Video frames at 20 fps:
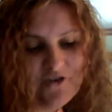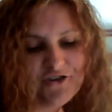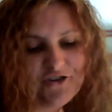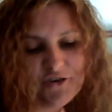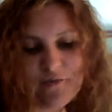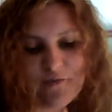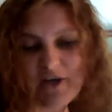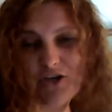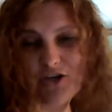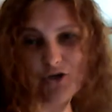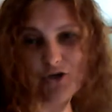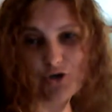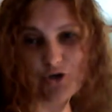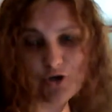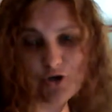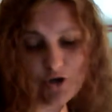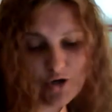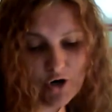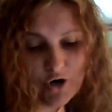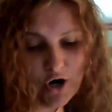So make
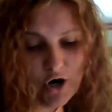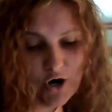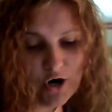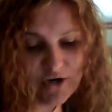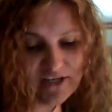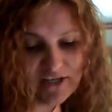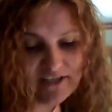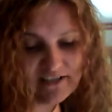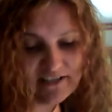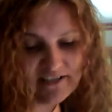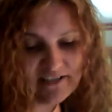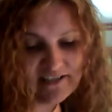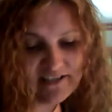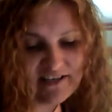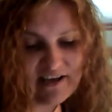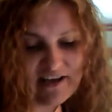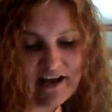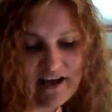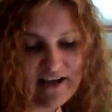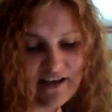sure your harness is
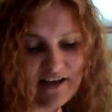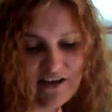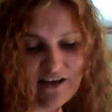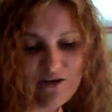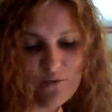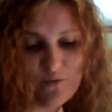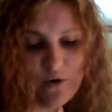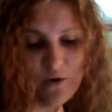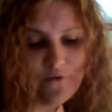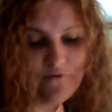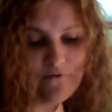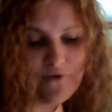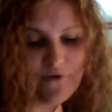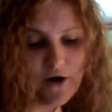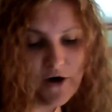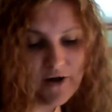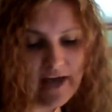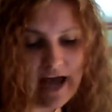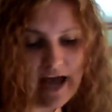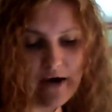snug and you won't
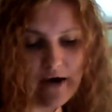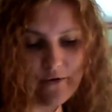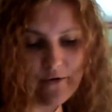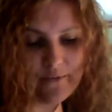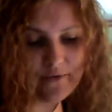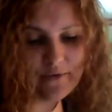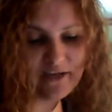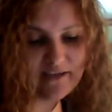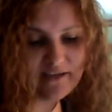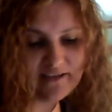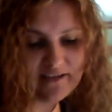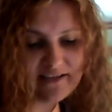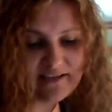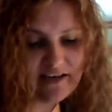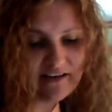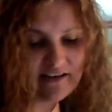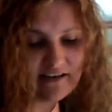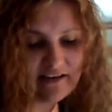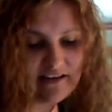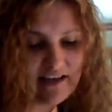fall out when
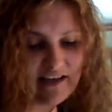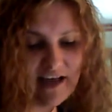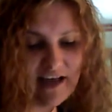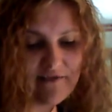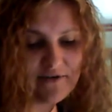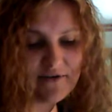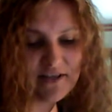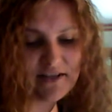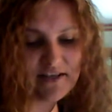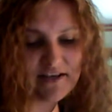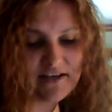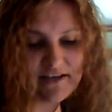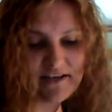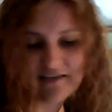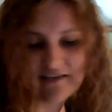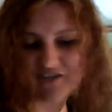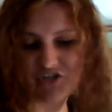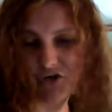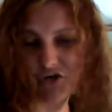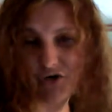suddenly everything
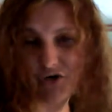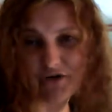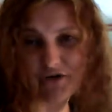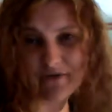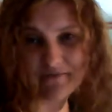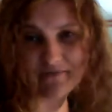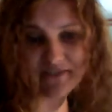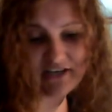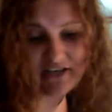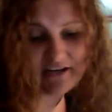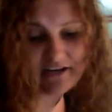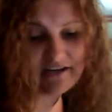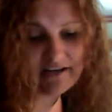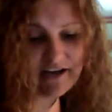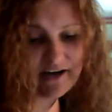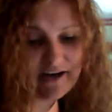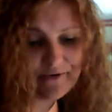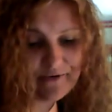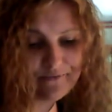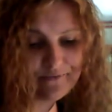is turned upside
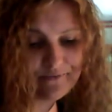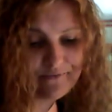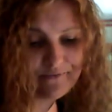down.